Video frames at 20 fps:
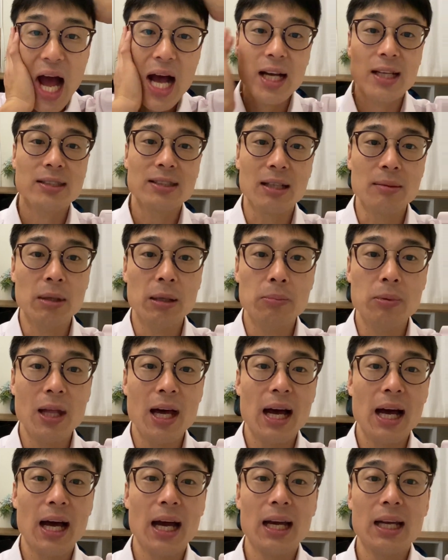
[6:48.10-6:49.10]
So I'm
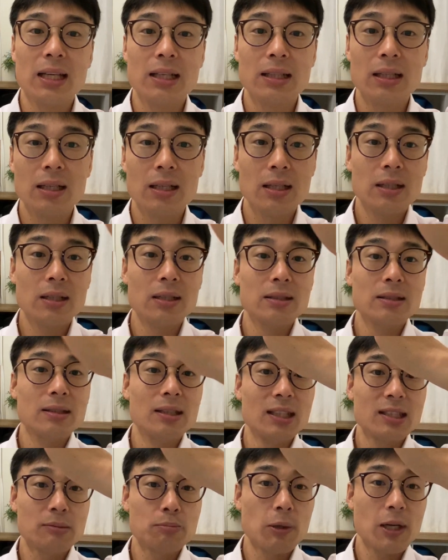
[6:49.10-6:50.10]
applying
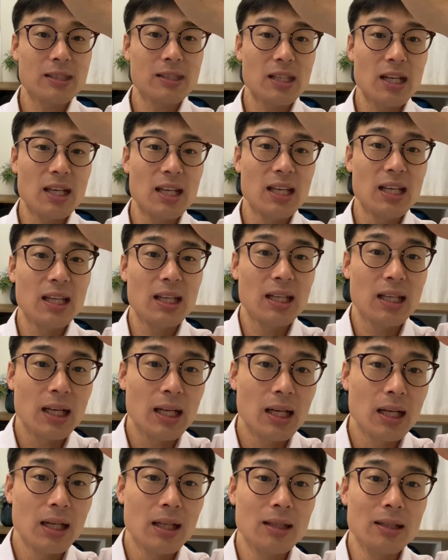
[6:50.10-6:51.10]
this pressure here
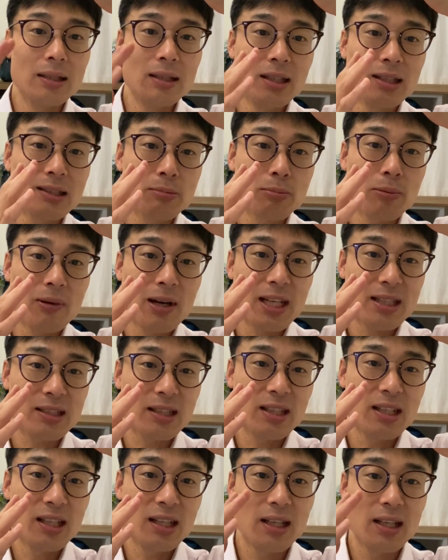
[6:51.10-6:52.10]

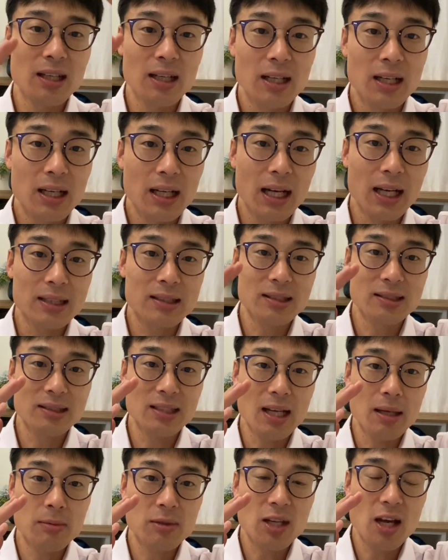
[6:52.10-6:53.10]
at the
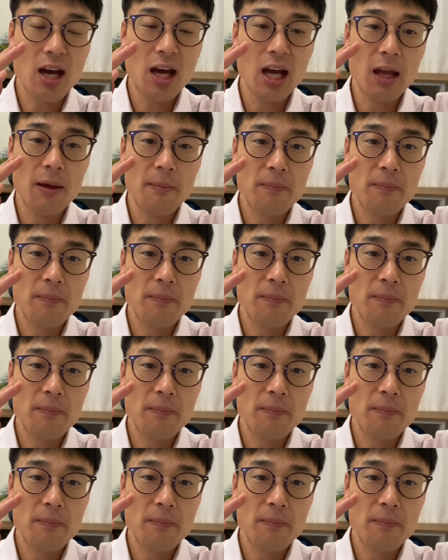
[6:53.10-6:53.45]
same time.